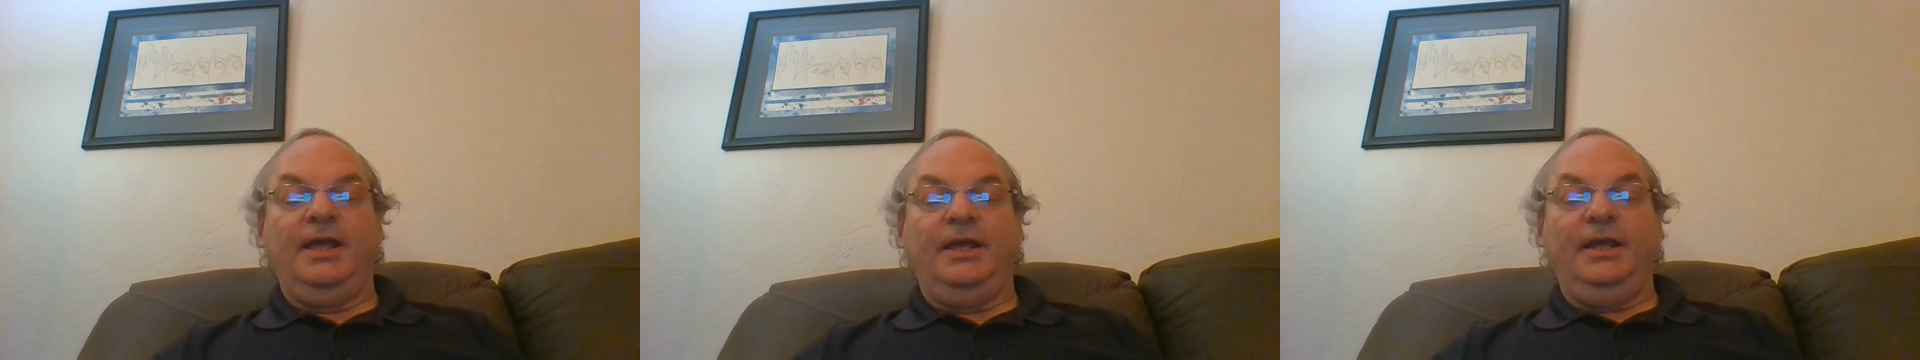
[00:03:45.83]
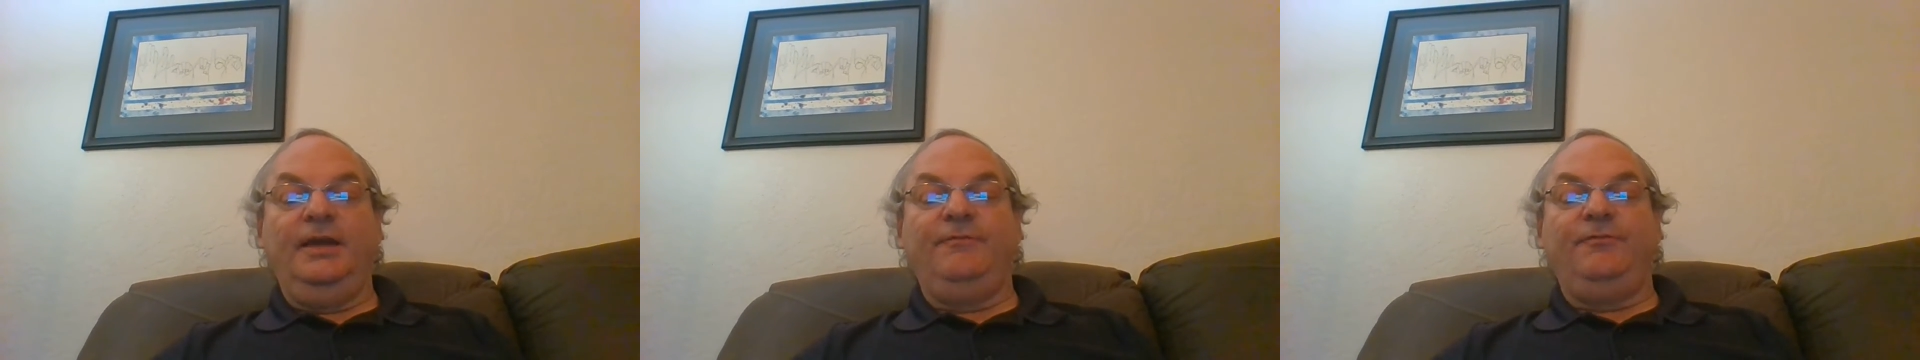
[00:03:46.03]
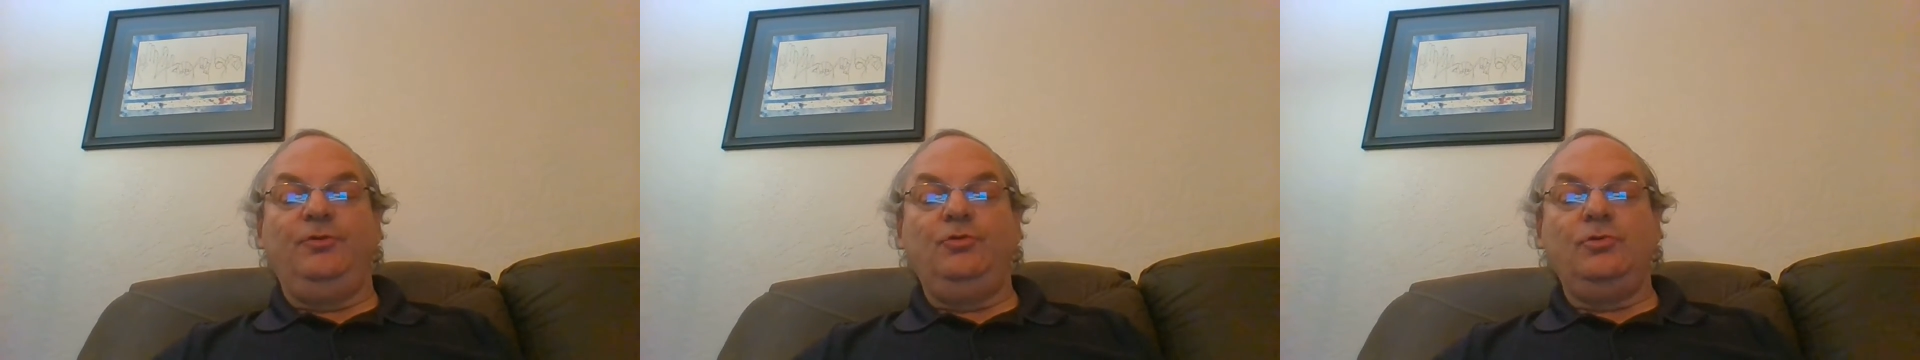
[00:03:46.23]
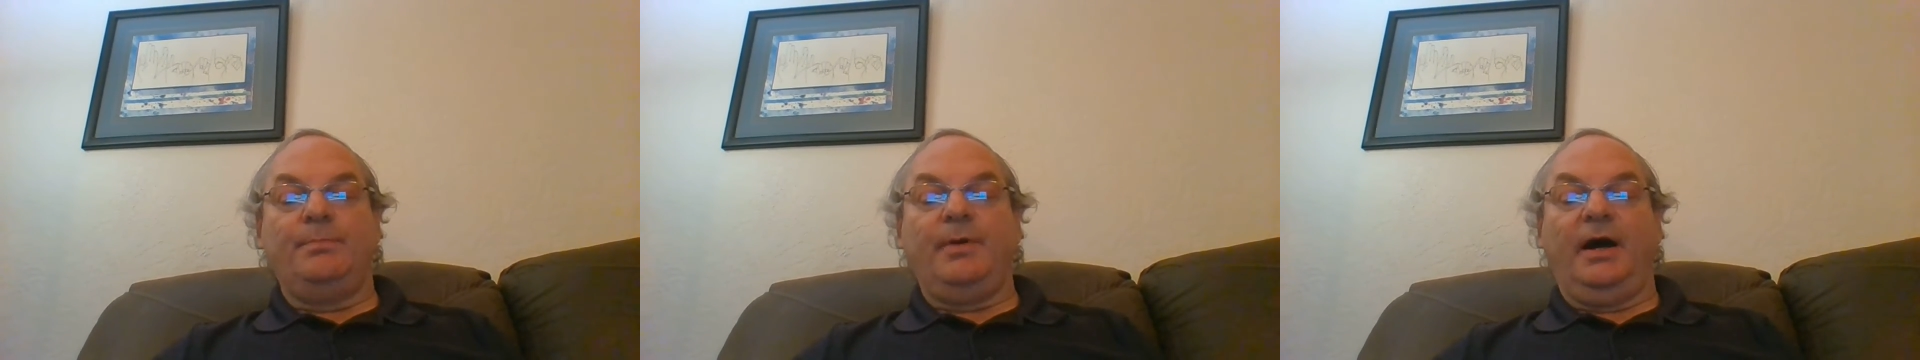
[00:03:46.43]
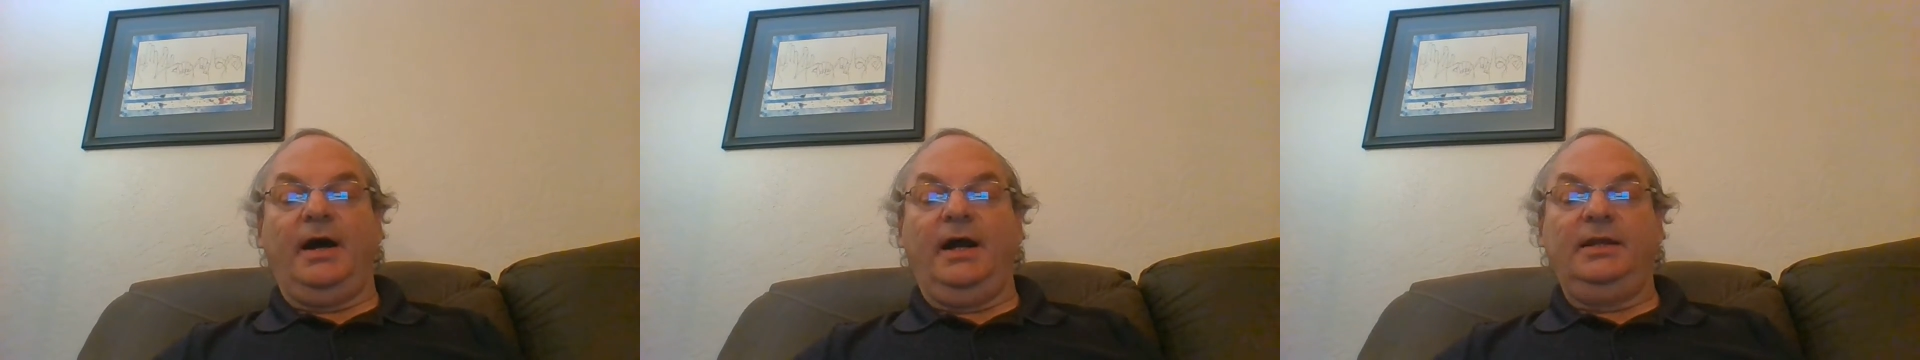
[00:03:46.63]
If you
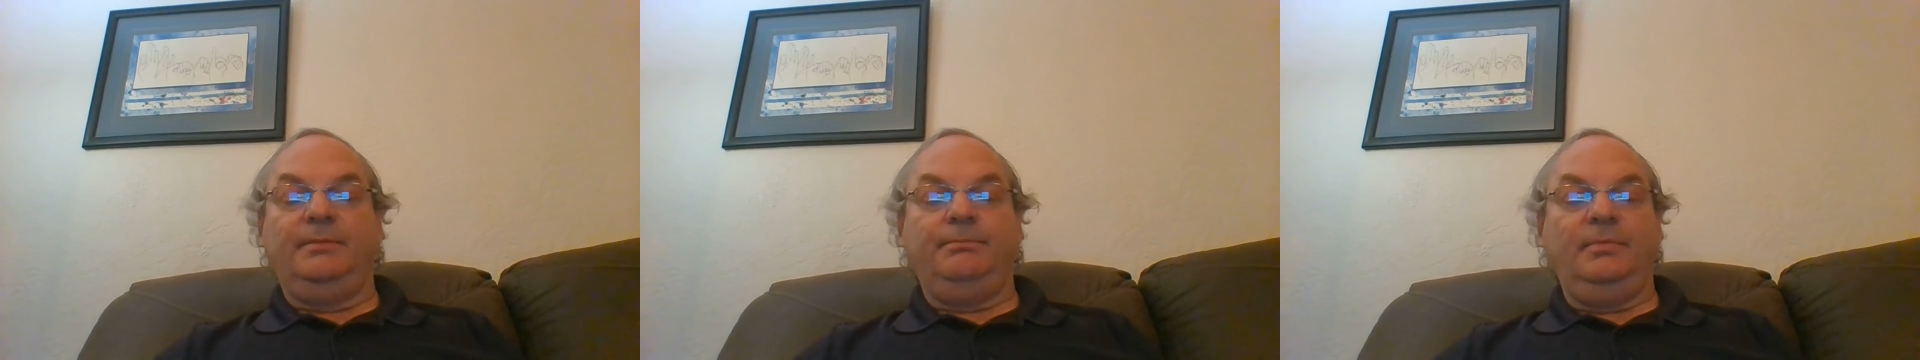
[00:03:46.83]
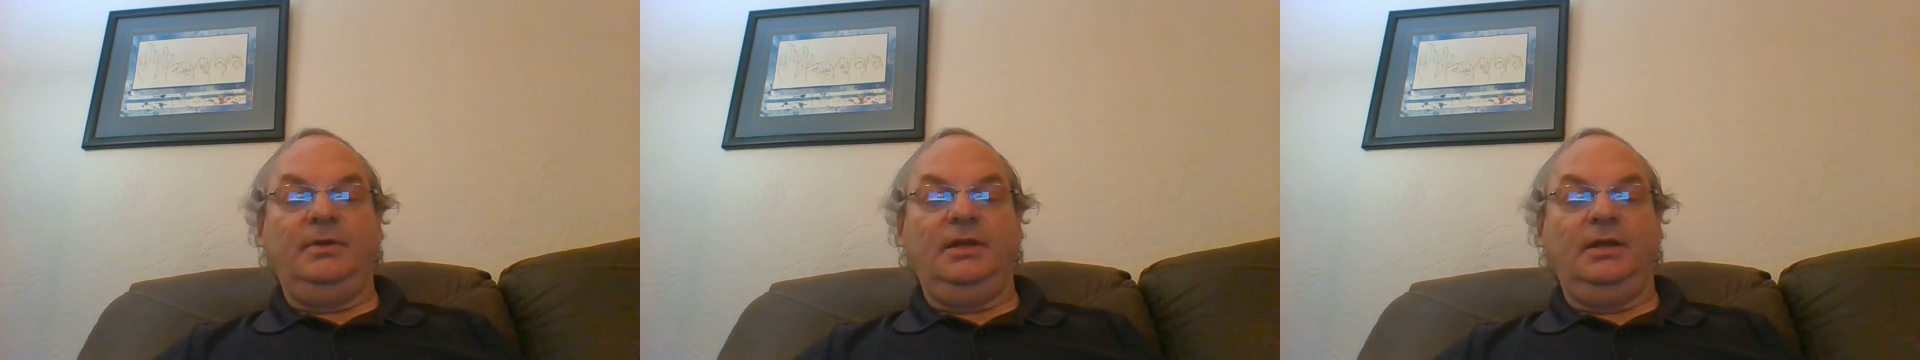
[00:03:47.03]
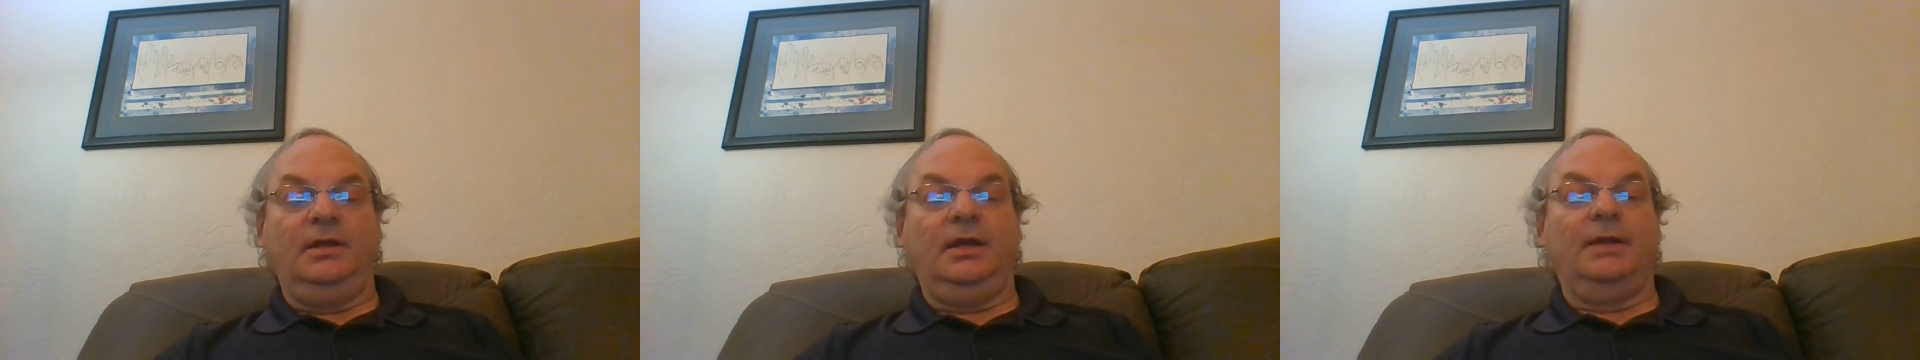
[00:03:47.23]
abide in me